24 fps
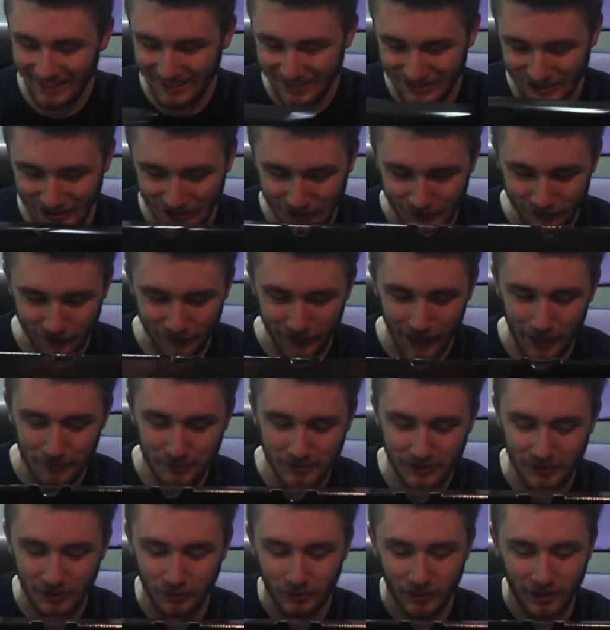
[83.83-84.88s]
this just
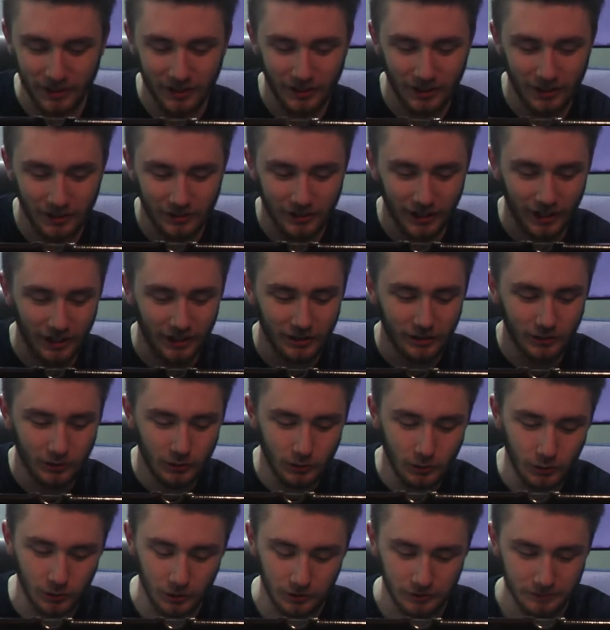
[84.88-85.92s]
flaps in the way. Okay,
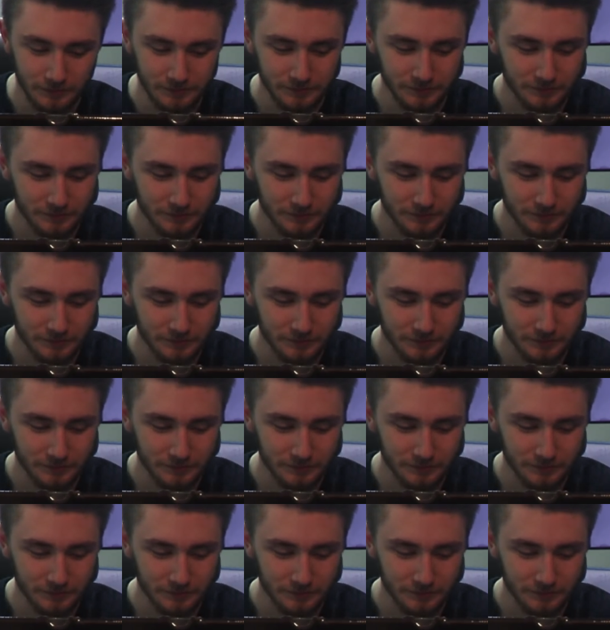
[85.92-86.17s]
cool.